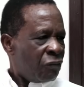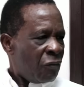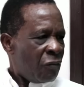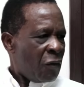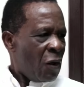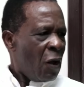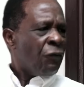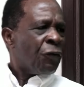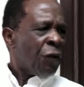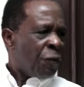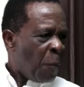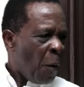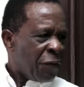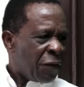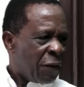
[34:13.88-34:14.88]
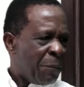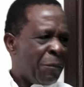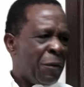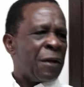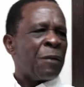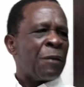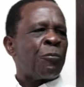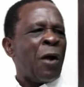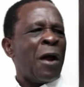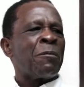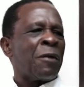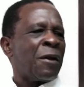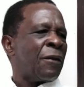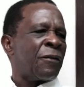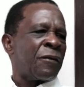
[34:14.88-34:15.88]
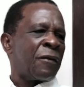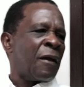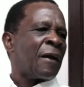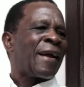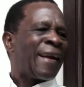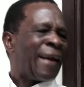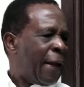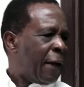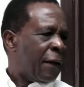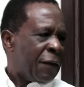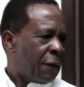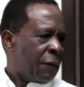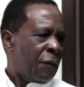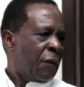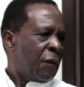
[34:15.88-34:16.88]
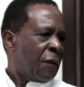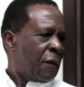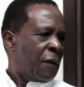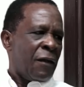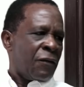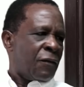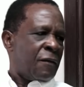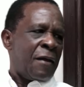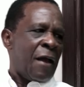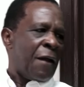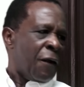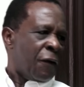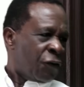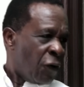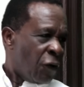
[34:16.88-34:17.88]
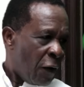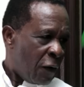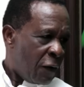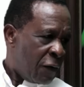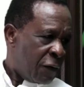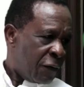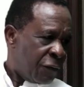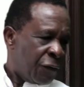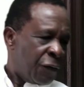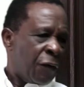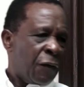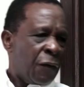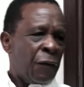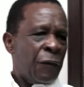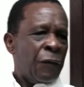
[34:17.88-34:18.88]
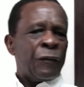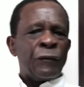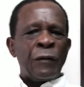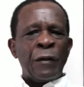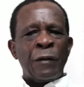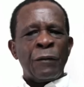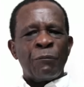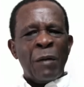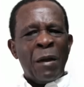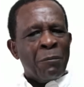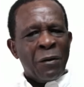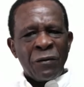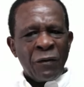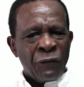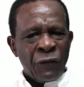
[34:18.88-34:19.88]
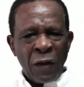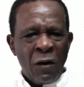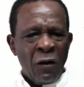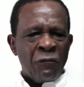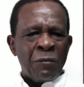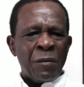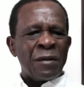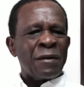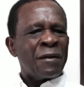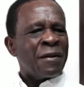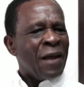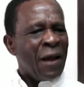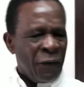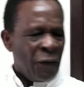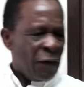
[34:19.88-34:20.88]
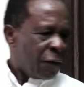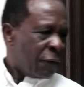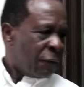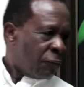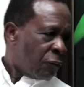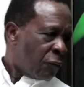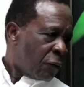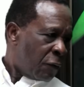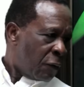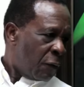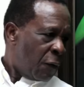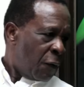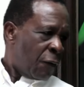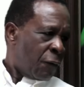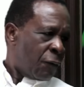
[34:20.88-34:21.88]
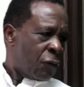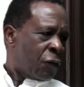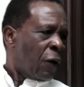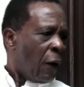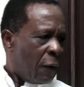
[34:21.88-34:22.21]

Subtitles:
of responsibility. The Prime Minister clearly cannot duck. The members of the government cannot duck.